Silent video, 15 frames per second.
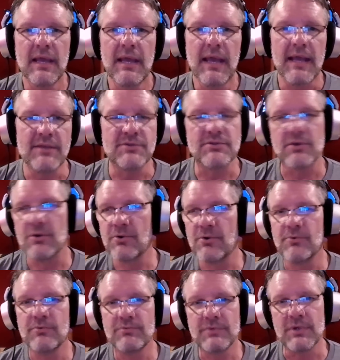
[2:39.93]
And
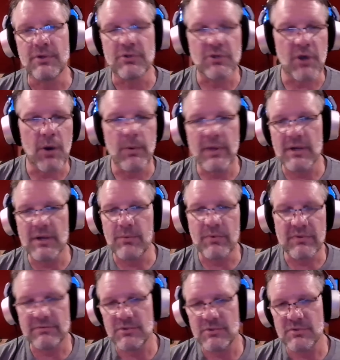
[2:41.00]
so, you go in and
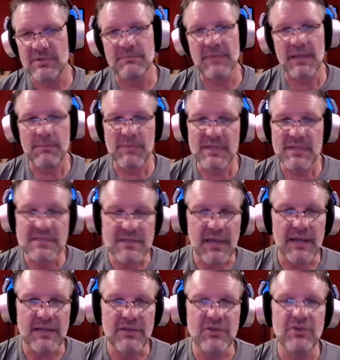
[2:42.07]
with using like
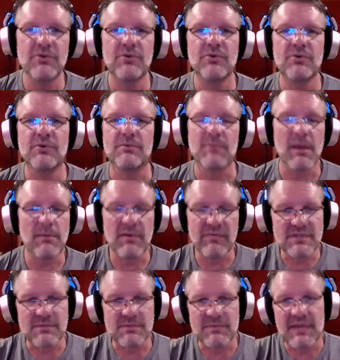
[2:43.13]
mid-side EQ and maybe
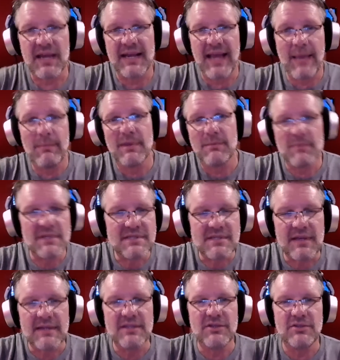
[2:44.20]
even some dynamic
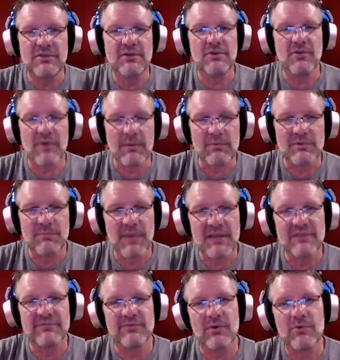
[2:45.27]
mid-side EQ, you're able to
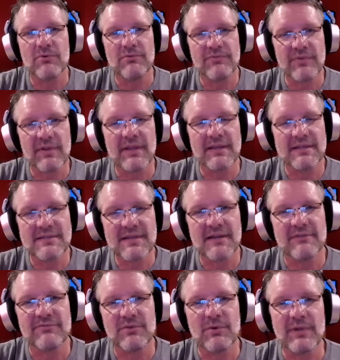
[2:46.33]
make the vocal feel like it's
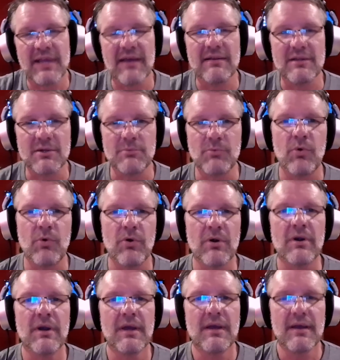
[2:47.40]
kind of floating out a little
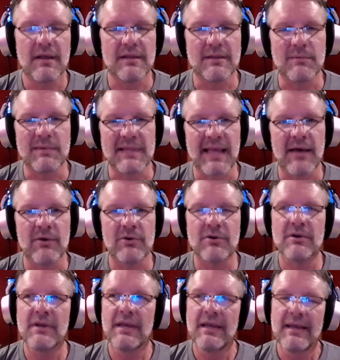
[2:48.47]
more, a little bit
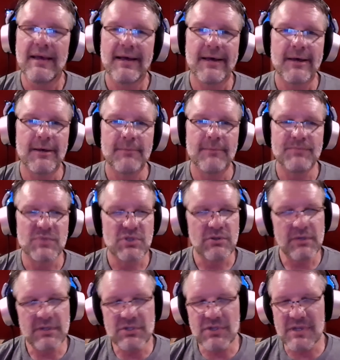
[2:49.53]
louder. So
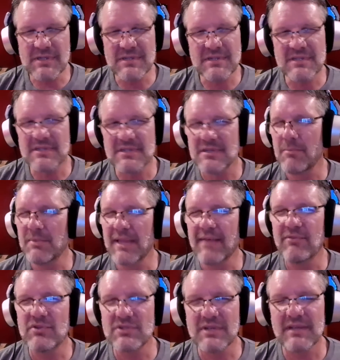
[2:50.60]
you can adjust some
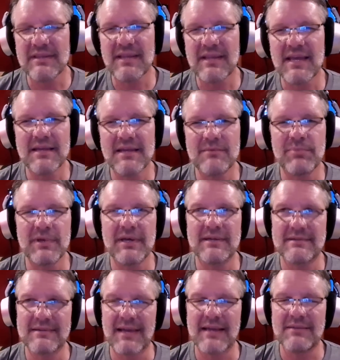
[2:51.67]
levels like that,
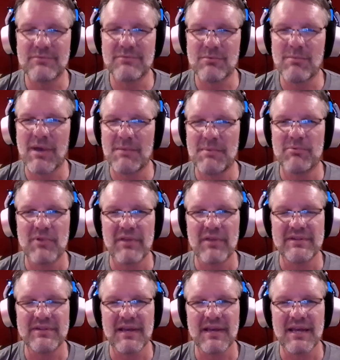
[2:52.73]
but I remind people all
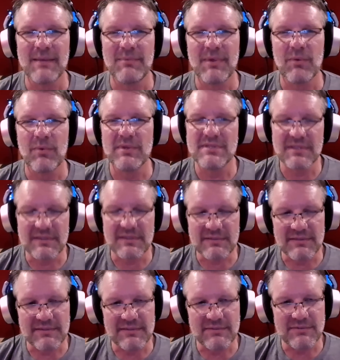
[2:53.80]
the time that once
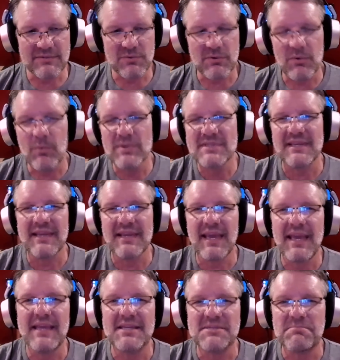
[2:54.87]
the
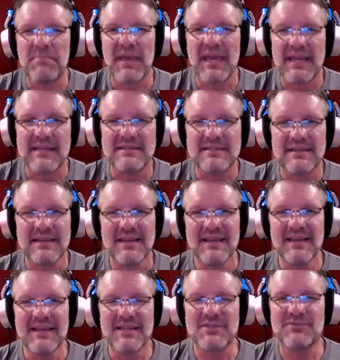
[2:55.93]
cake is baked,
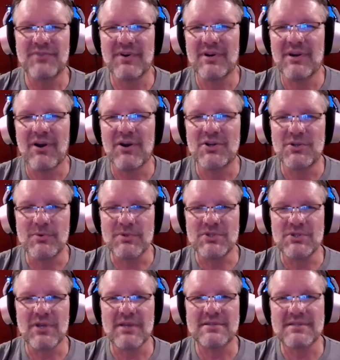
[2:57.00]
it's very hard to
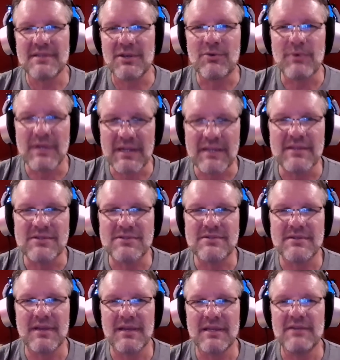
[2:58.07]
adjust the ingredients
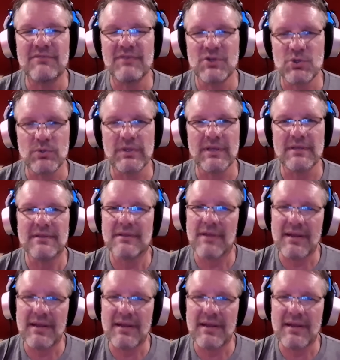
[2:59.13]
individually.